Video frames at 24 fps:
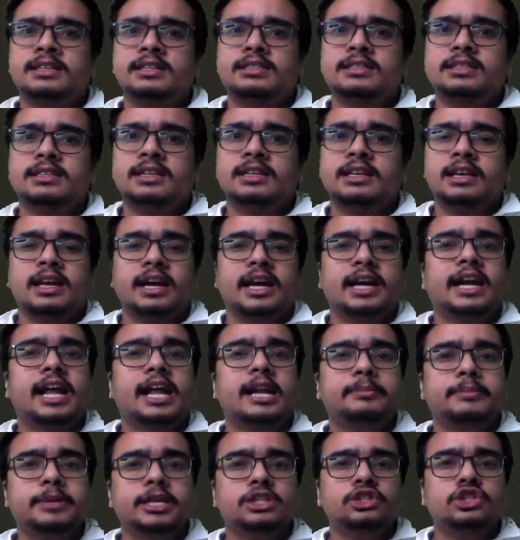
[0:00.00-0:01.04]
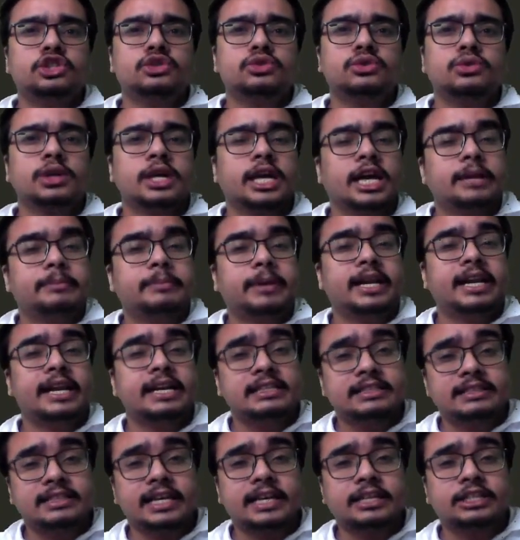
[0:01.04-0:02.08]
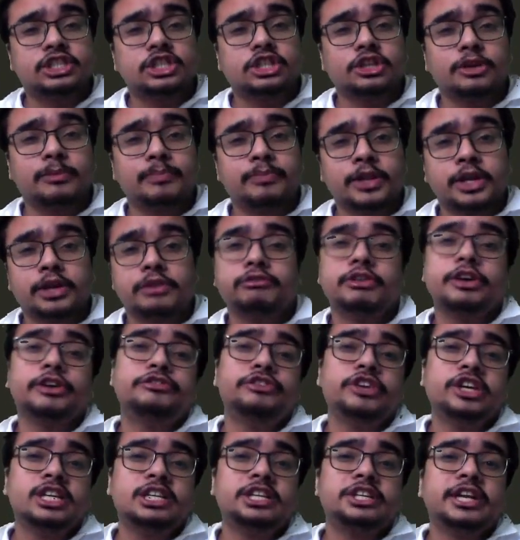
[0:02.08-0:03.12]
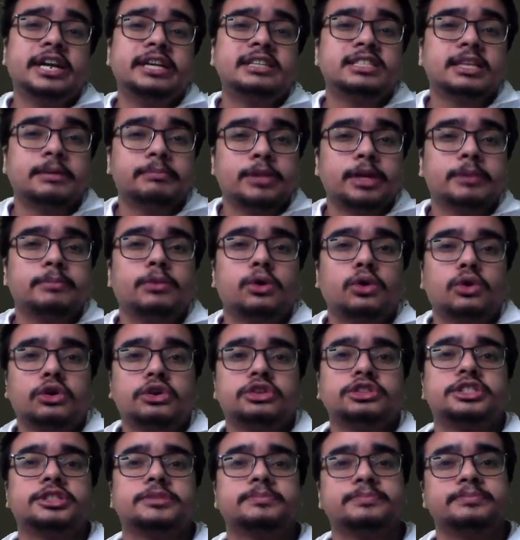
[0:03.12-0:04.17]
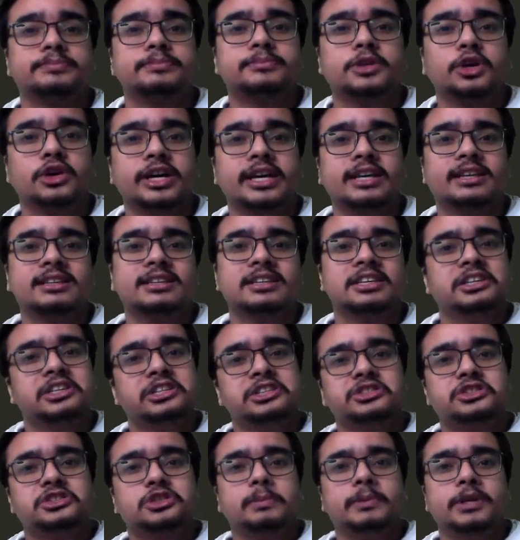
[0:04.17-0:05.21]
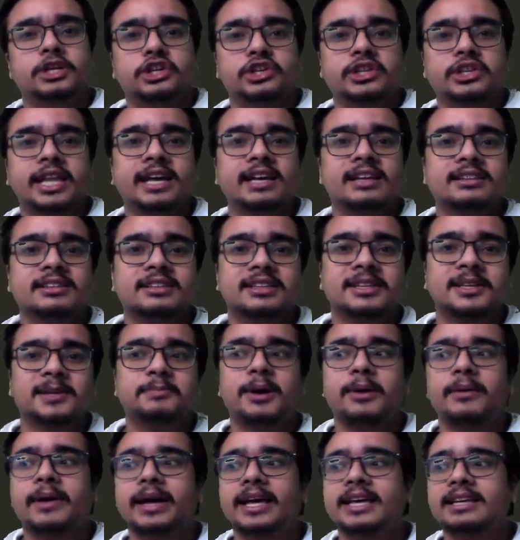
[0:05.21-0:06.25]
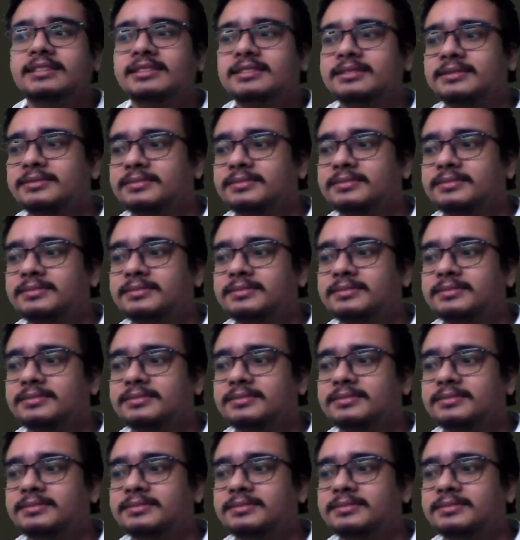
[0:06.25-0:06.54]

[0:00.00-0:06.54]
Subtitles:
is it. And I'll meet you in my next lecture where we'll create something more awesome. Okay, so meet you there. Bye bye.